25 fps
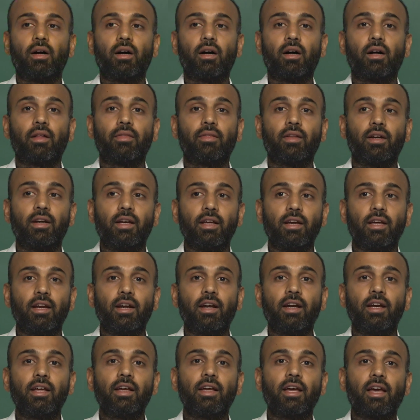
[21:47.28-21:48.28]
uh, the
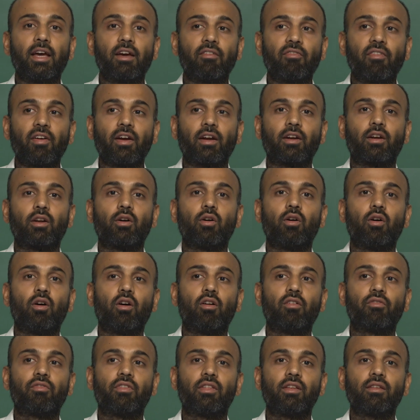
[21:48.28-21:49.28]
degrading effect
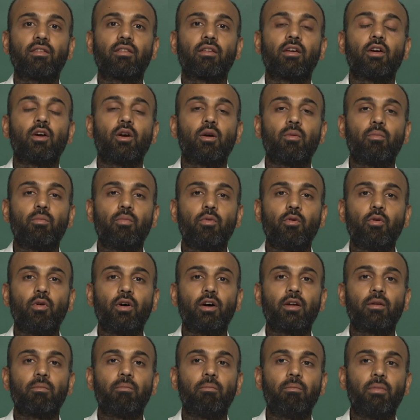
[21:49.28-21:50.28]
of this
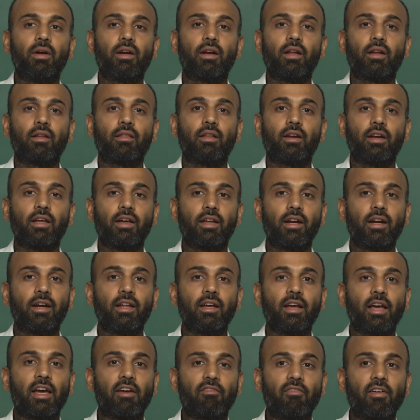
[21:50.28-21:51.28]
poor bitter, the
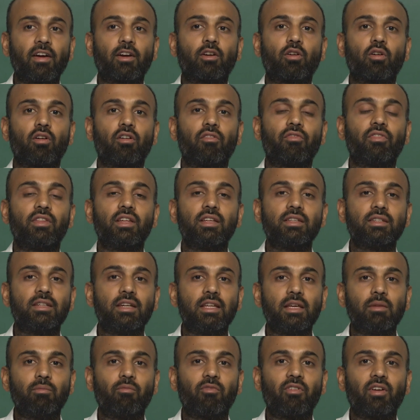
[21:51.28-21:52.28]
degrading effect of these
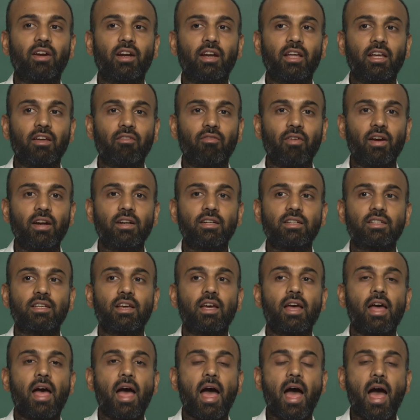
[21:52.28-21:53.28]
deep fade events
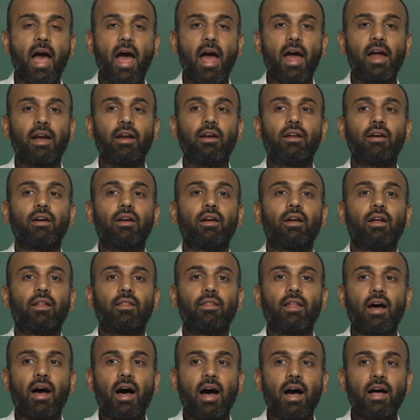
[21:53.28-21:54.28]
and
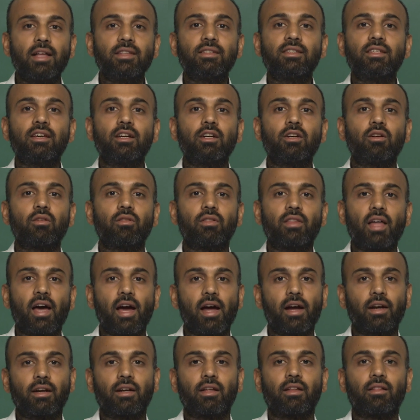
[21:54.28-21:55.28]
the answer to
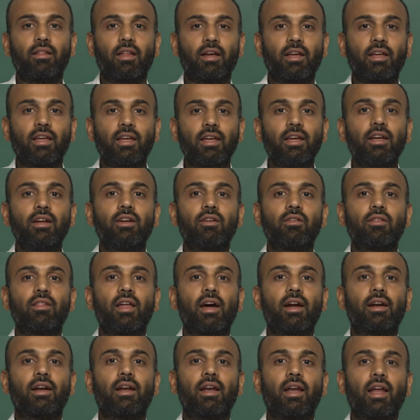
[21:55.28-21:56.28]
that, the key to
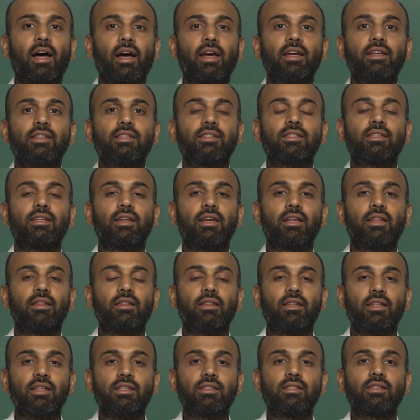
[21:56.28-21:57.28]
that lies
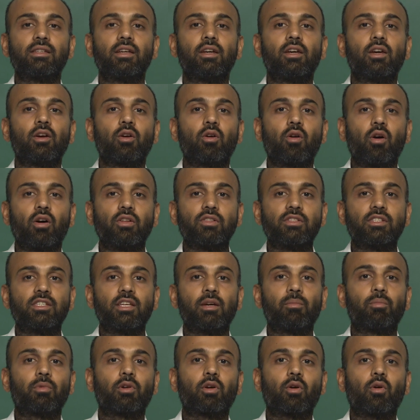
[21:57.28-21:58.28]
in this
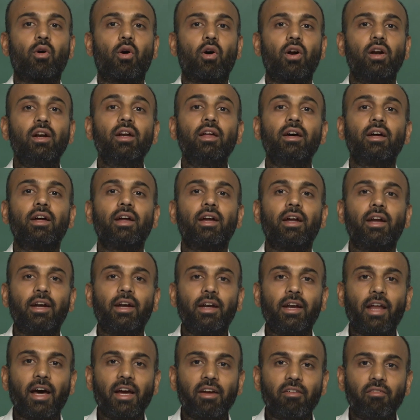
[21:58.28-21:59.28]
concept called
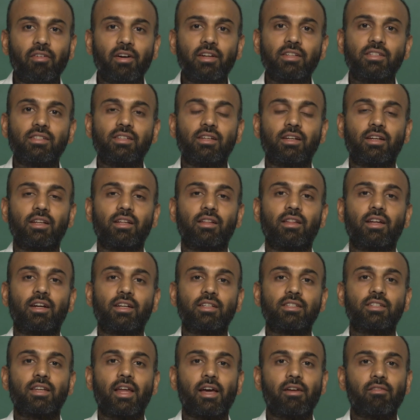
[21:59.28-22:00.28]
diversity.
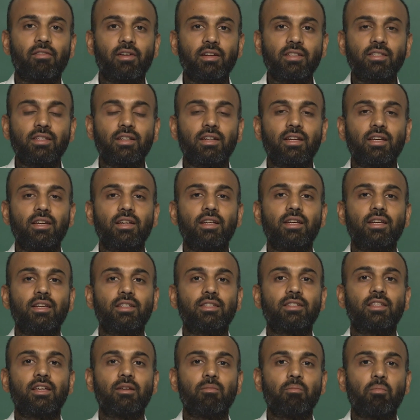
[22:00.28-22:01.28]
That is diversity
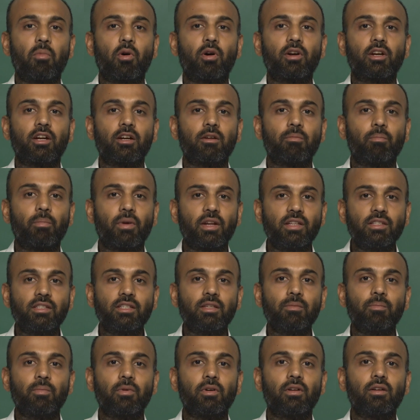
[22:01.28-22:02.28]
is the important
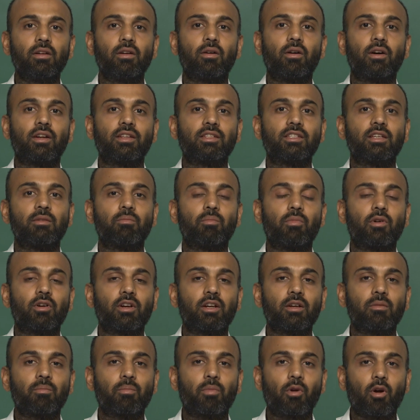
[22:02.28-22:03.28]
principle or is the
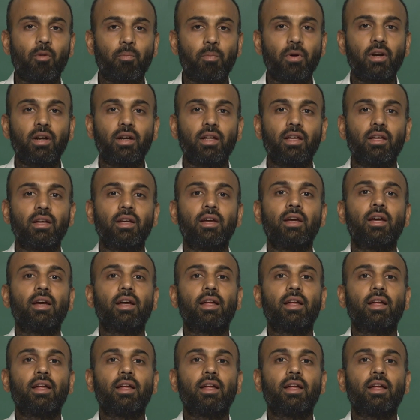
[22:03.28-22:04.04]
important property